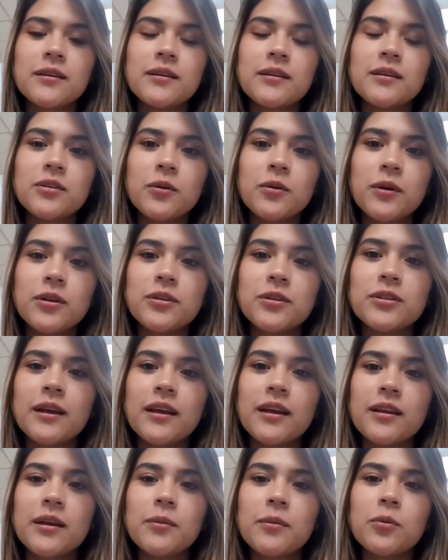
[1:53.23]
To
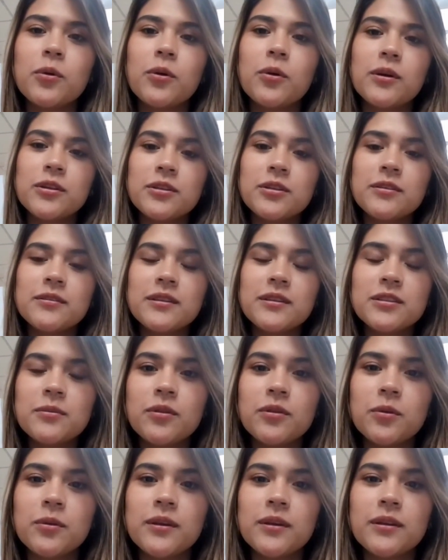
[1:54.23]
understand the importance of this
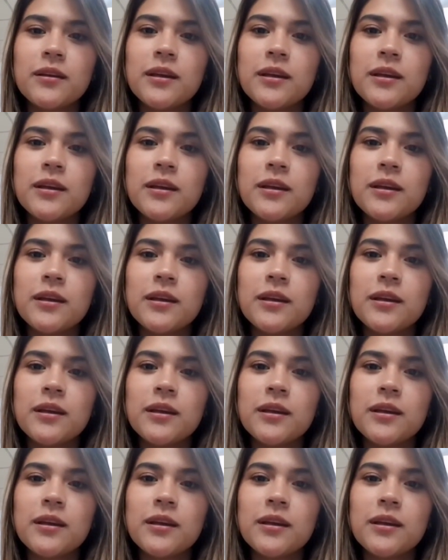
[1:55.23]
moment,